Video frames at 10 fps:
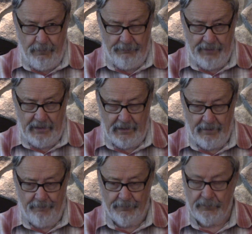
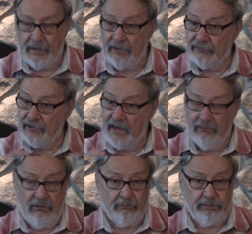They stay in
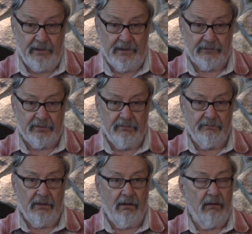one place
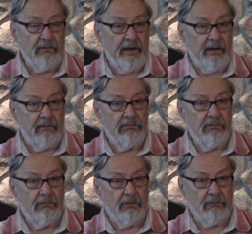all day,
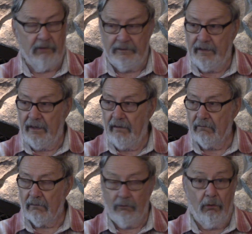or one day,
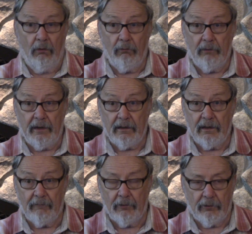or a whole week
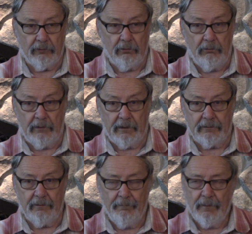even, or 2 weeks.
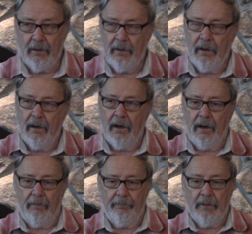
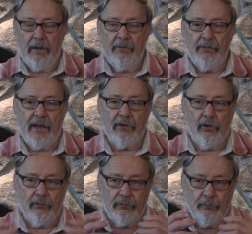They
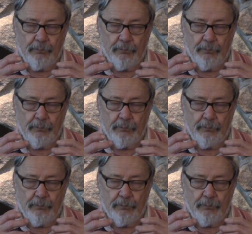don't